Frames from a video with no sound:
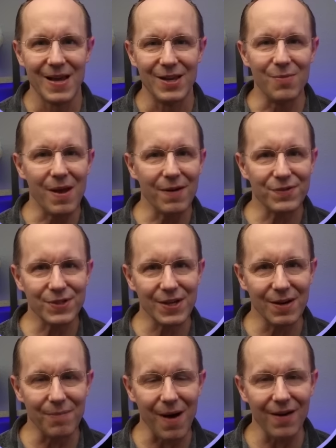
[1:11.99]
You may have
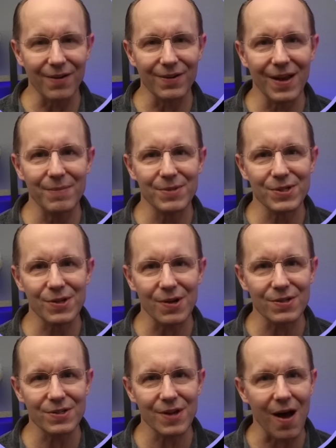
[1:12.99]
seen a model named
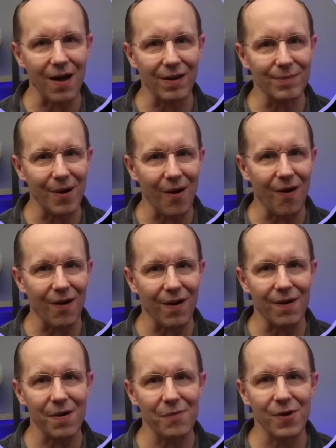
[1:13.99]
sus column
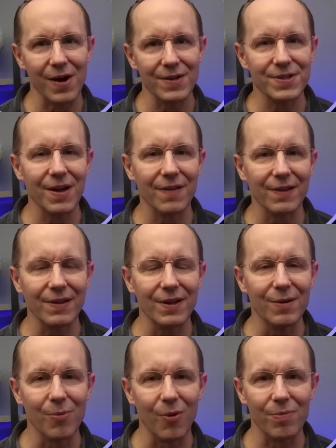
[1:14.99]
R rising on the
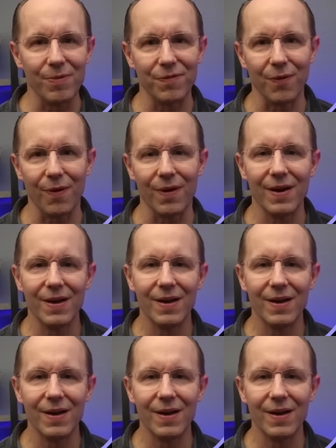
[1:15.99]
leaderboard before.